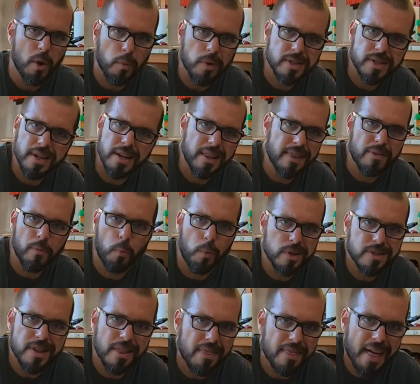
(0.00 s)

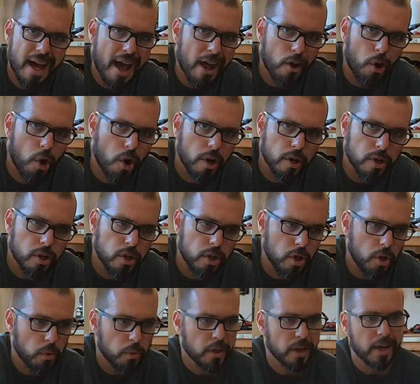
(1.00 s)
wasn't that hard to do.
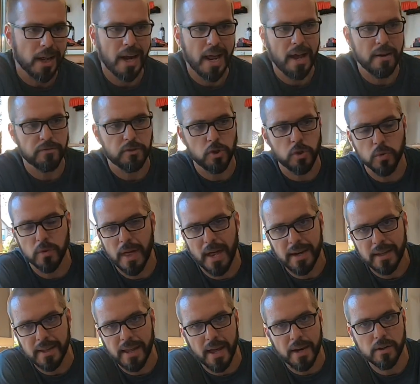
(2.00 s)
You're gonna have to do that
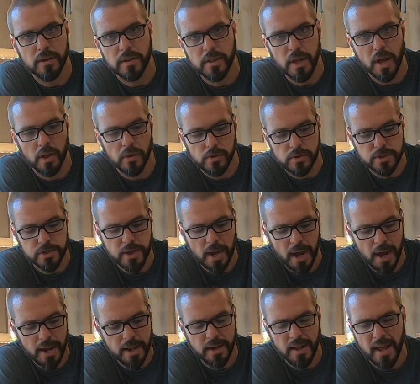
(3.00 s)
again to the other
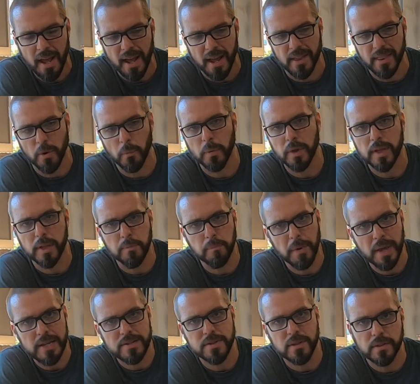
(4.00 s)
side, and then we can
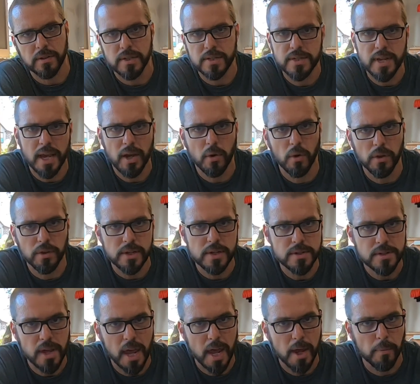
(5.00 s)
basically take all
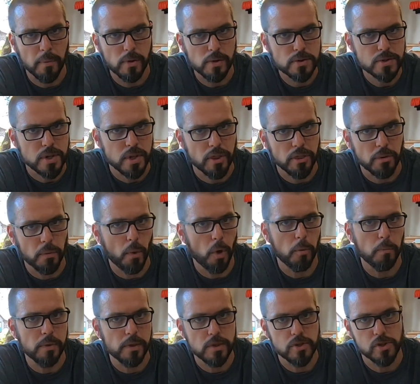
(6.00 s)
these cables and throw
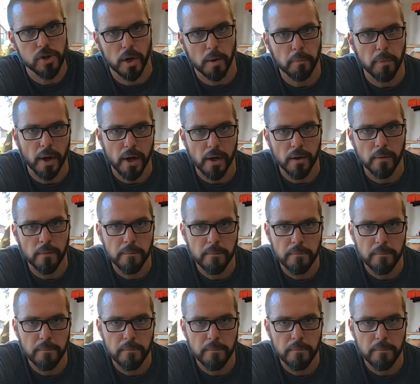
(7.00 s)
them in the junk pile.